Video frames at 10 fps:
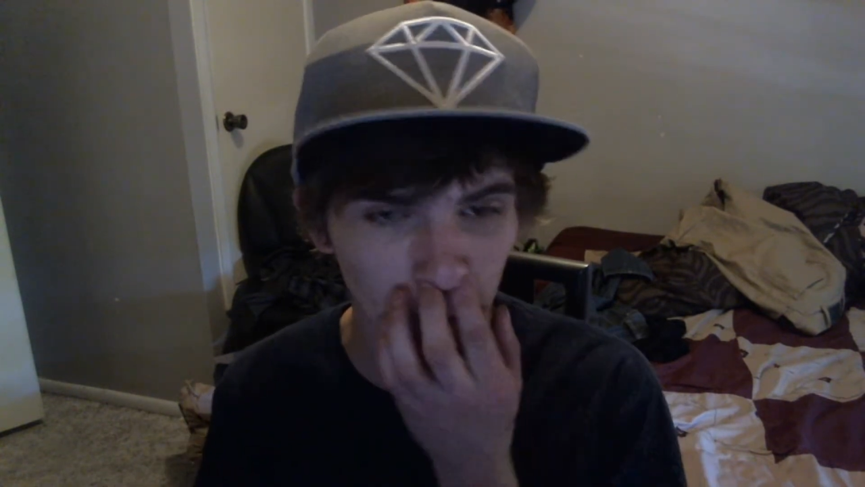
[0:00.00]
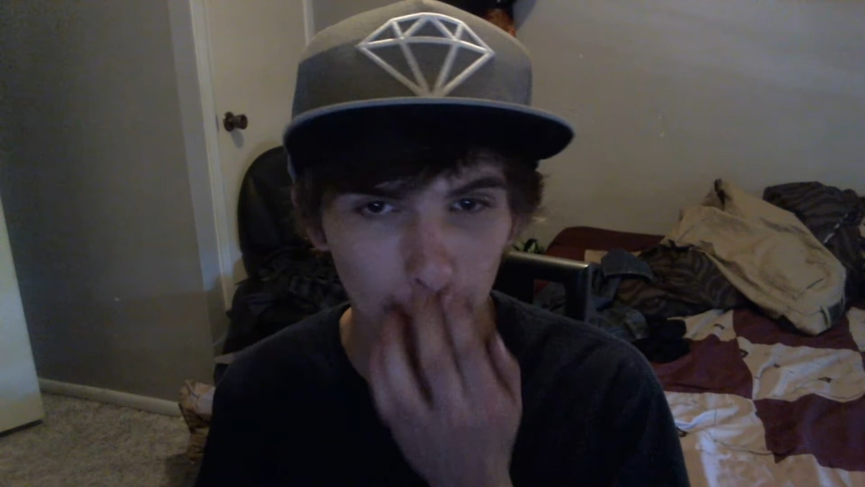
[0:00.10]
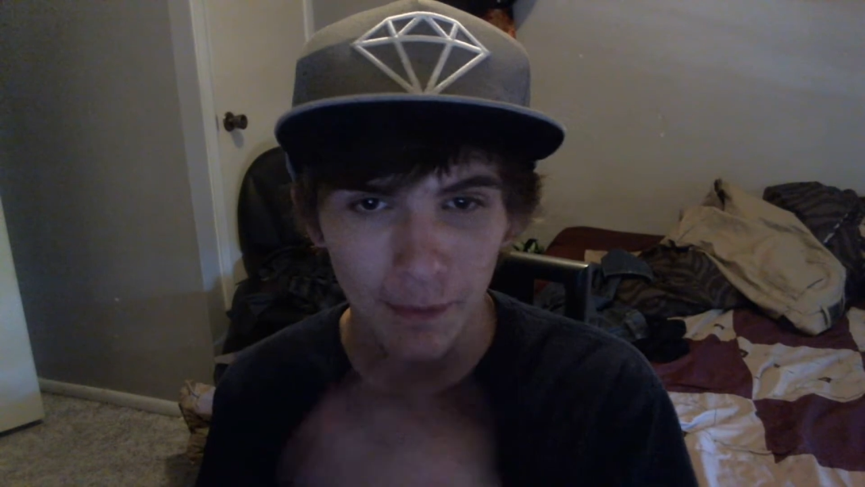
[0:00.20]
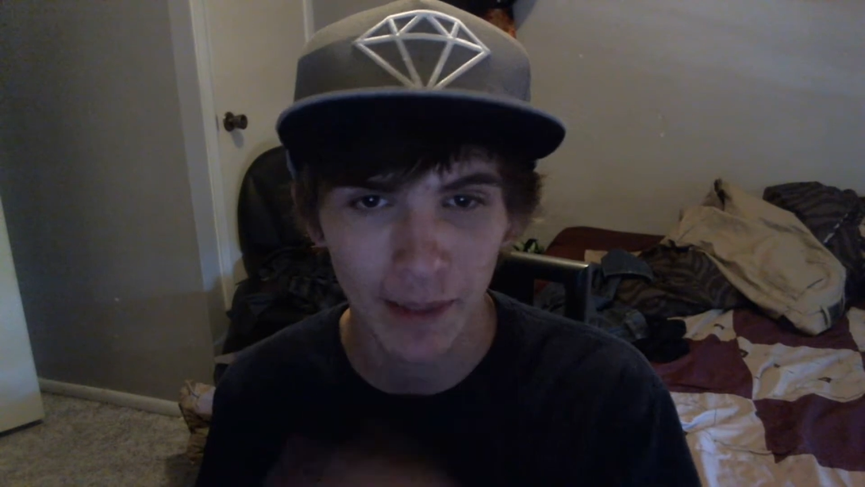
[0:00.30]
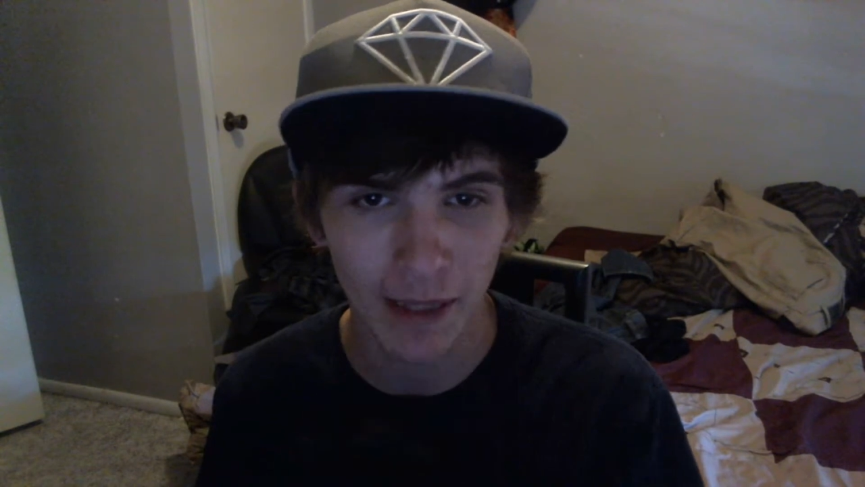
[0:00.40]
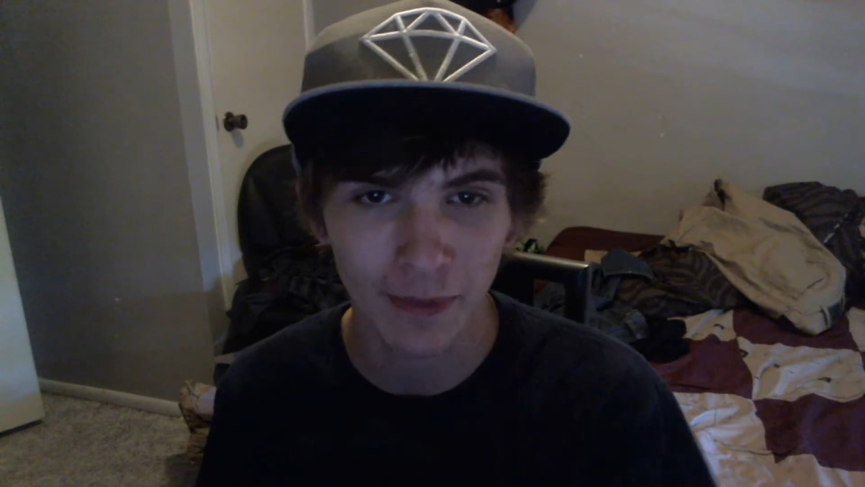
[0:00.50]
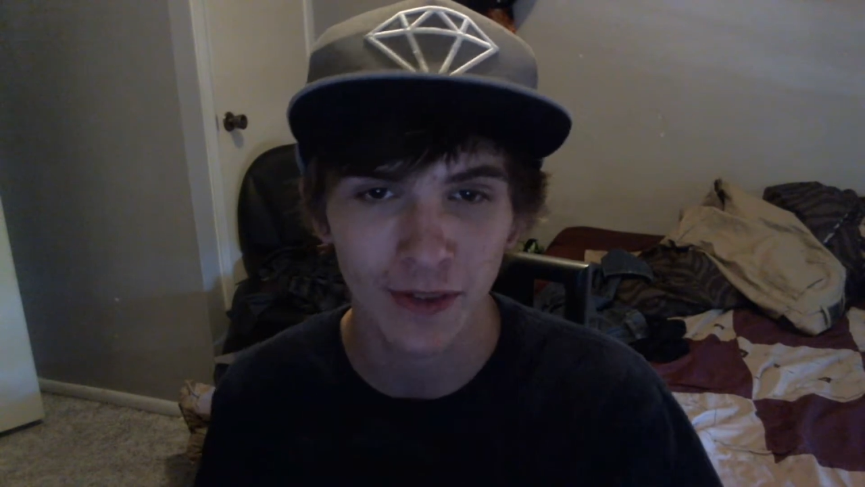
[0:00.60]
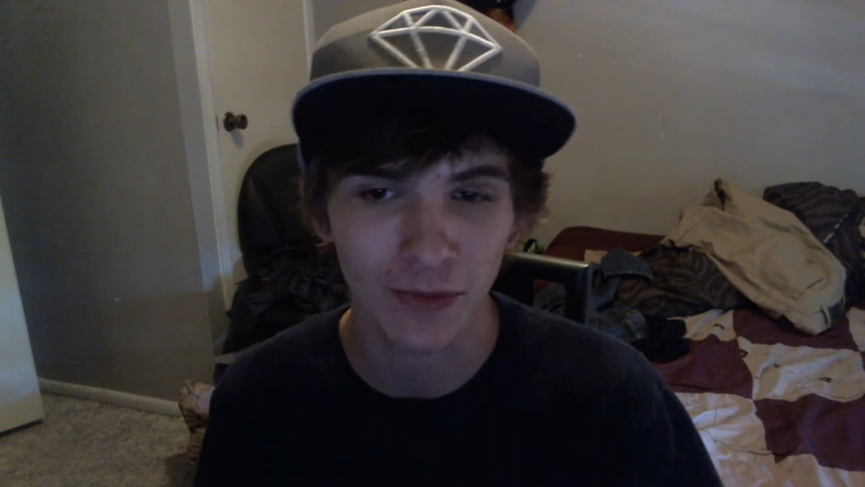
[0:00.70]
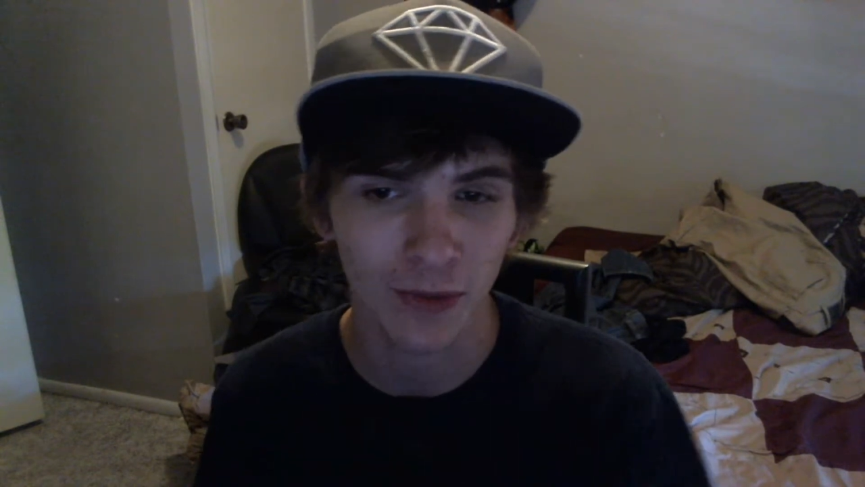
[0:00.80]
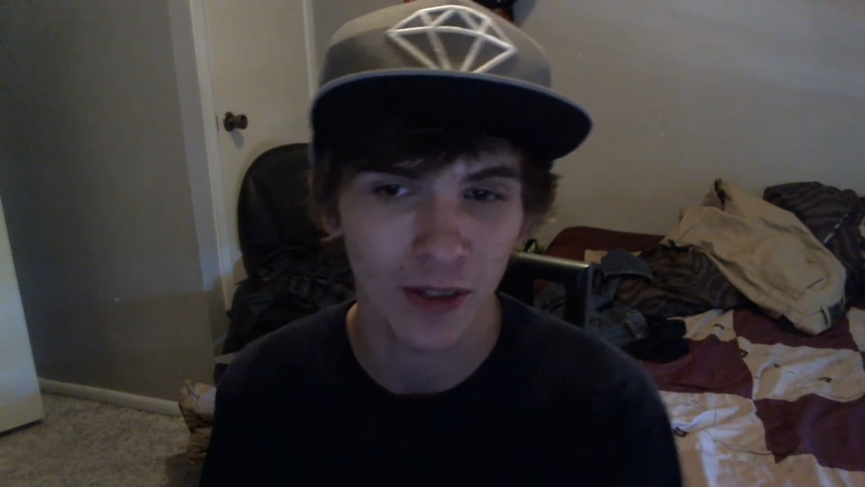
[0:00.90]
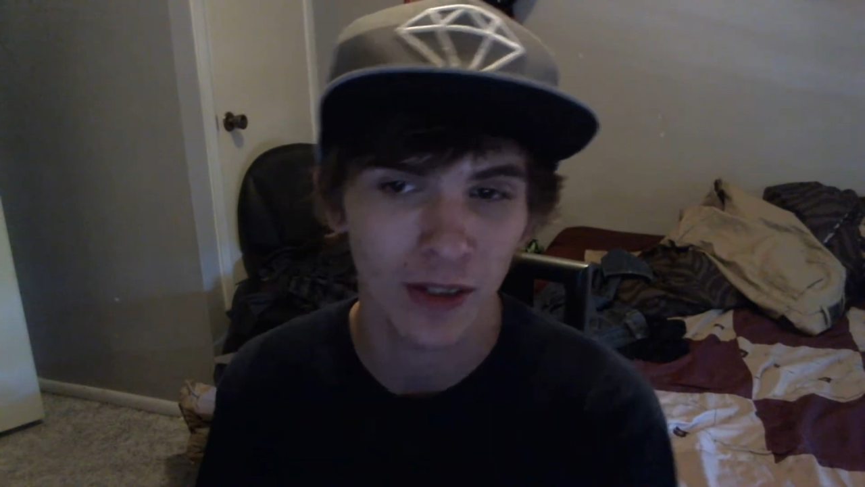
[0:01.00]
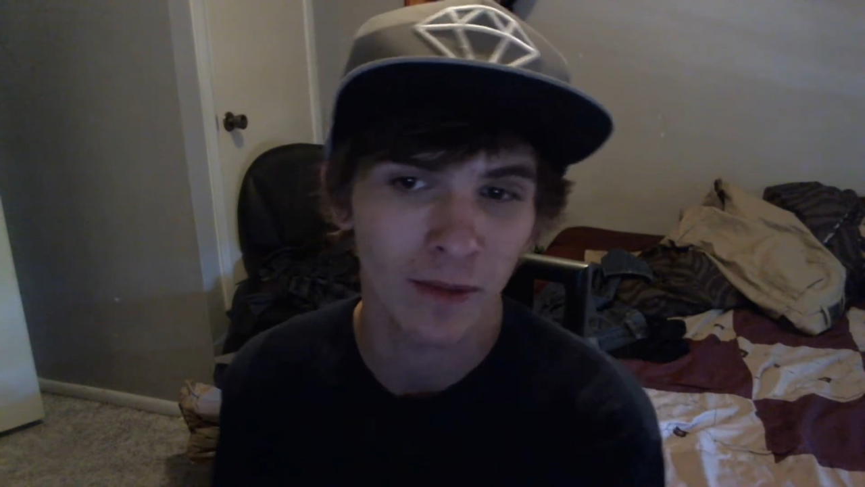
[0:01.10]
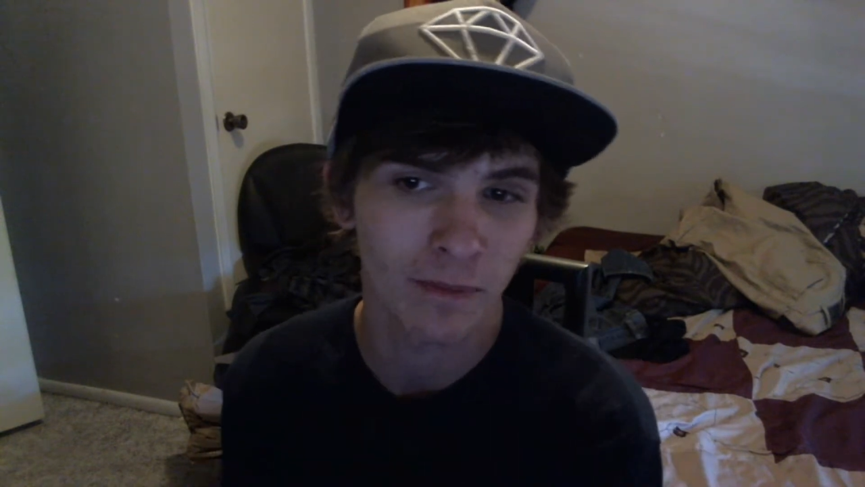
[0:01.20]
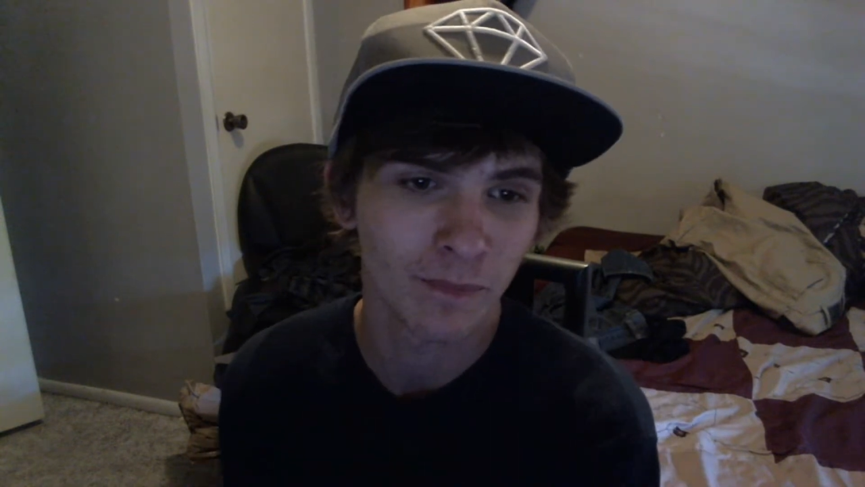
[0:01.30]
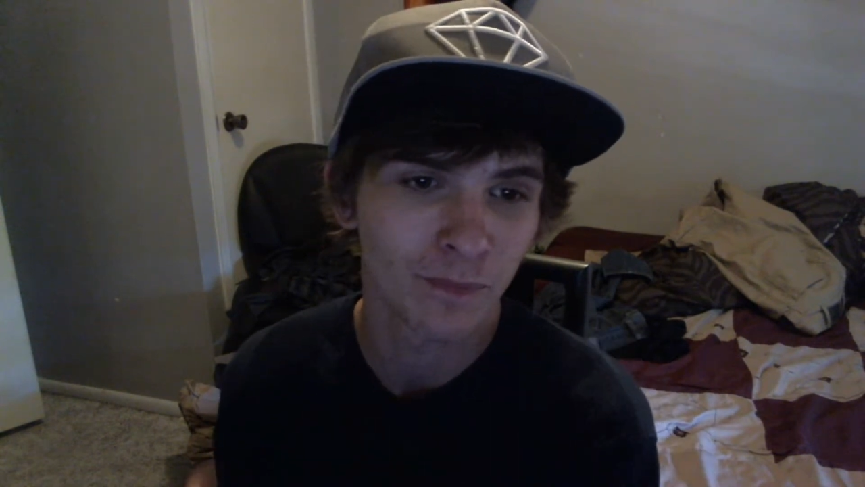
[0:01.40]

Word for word: where the map is, where um,